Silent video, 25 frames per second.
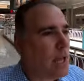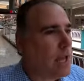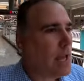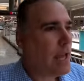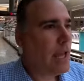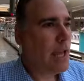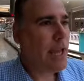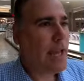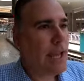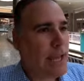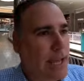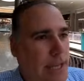
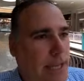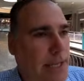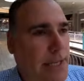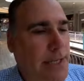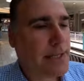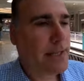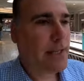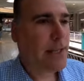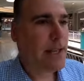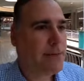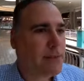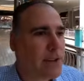And
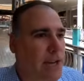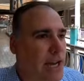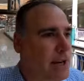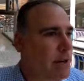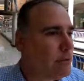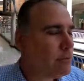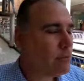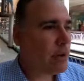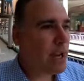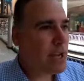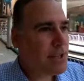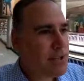they've got a
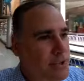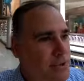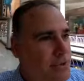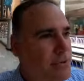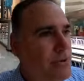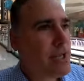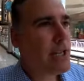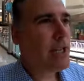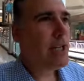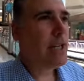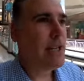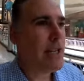
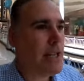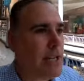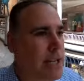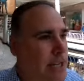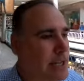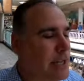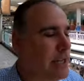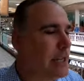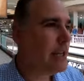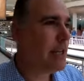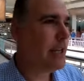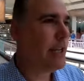restaurant
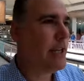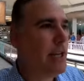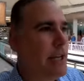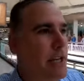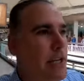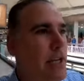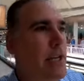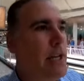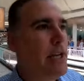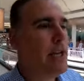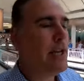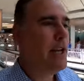
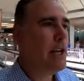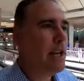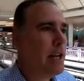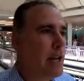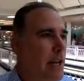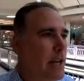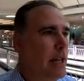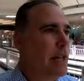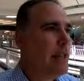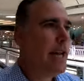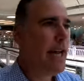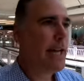
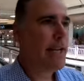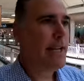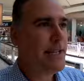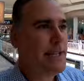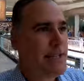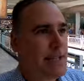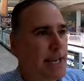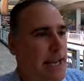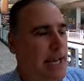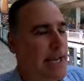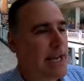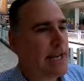that is
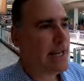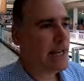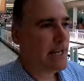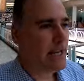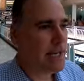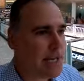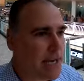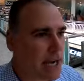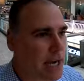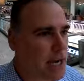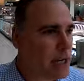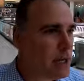a
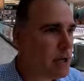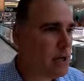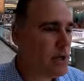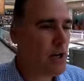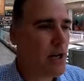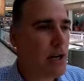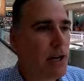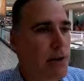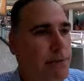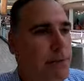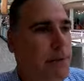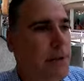
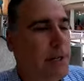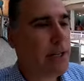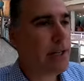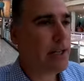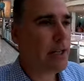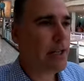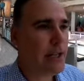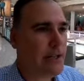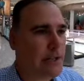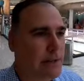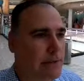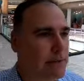knockoff
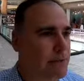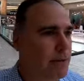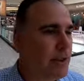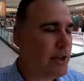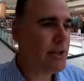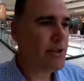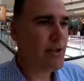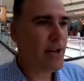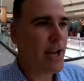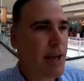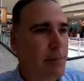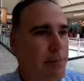of the
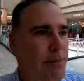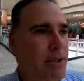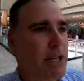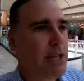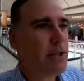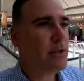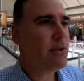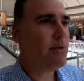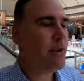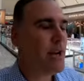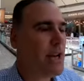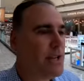
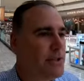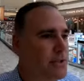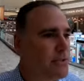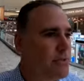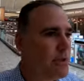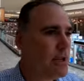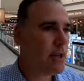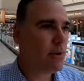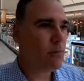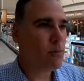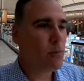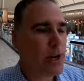Japanese
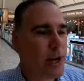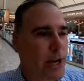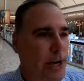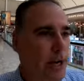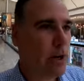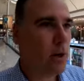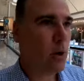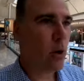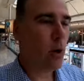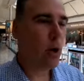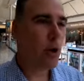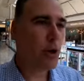restaurant
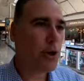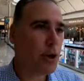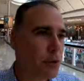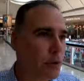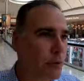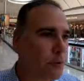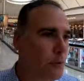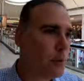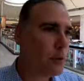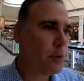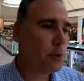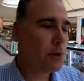where all your
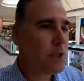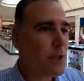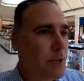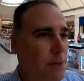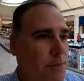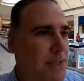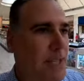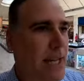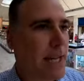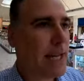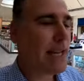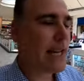food
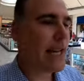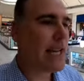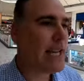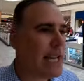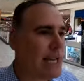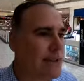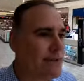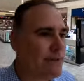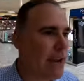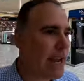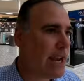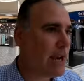comes on a
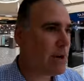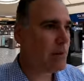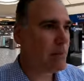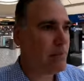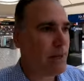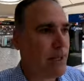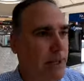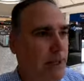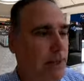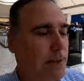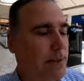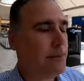conveyor
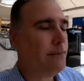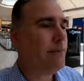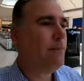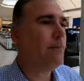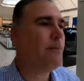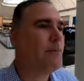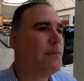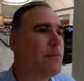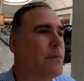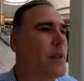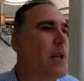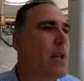belt.
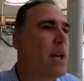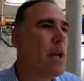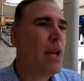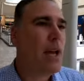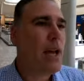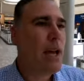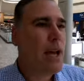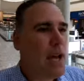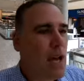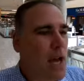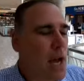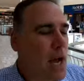
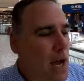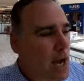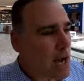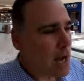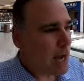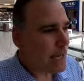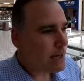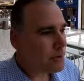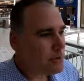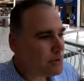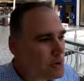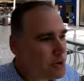
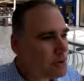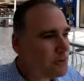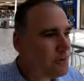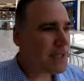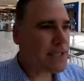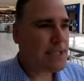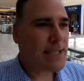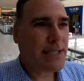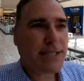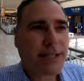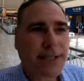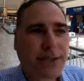I don't know if
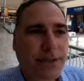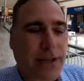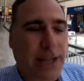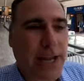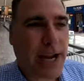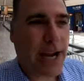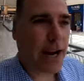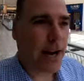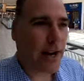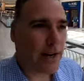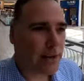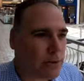it's still
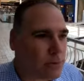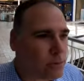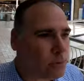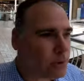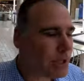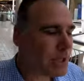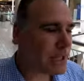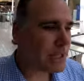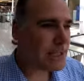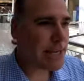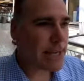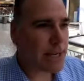there. We're
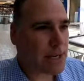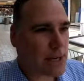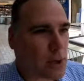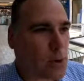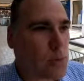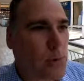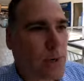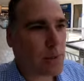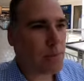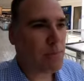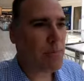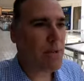gonna take a
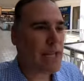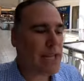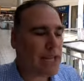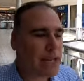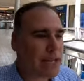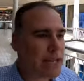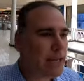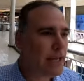quick peek